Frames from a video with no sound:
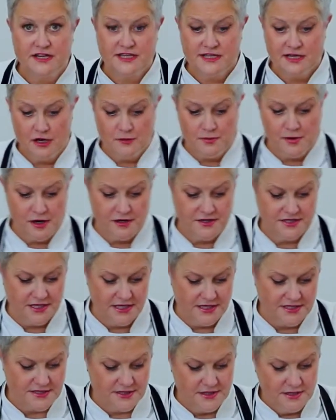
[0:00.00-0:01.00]
slow
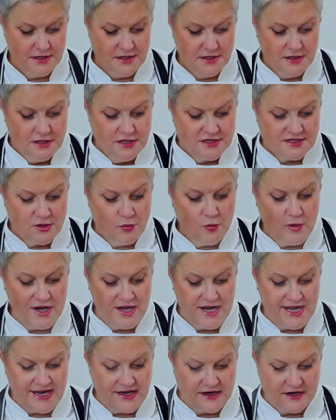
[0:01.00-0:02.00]
process. So one
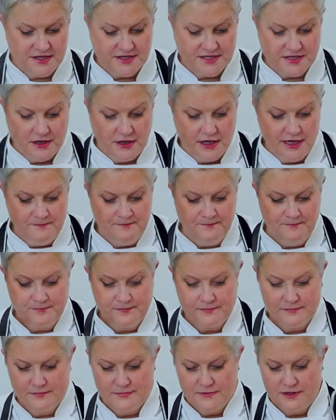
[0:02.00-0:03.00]
ladle at a time,
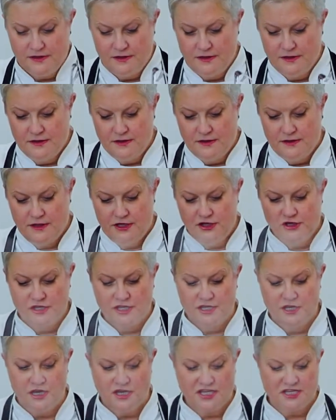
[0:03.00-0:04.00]
and you're
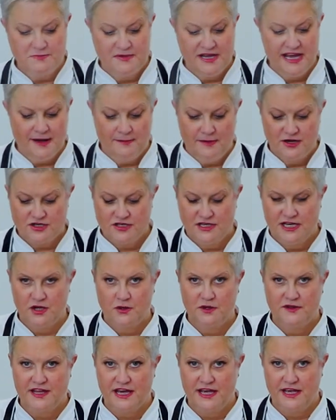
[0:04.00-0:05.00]
going to ask me how much
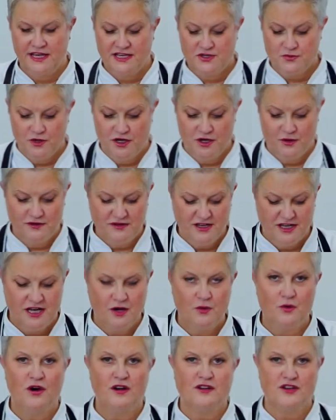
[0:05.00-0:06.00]
liquid that is. Well, you
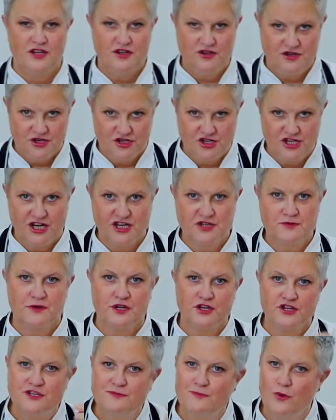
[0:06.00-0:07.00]
know what? Use your judgment,
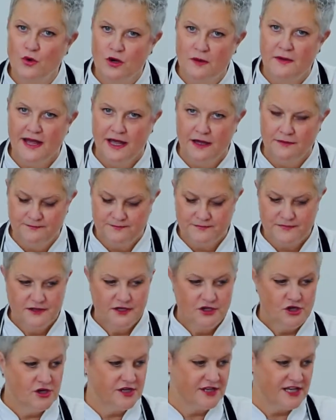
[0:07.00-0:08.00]
a small amount.
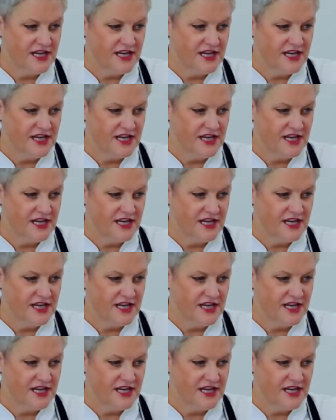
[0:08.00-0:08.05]
You could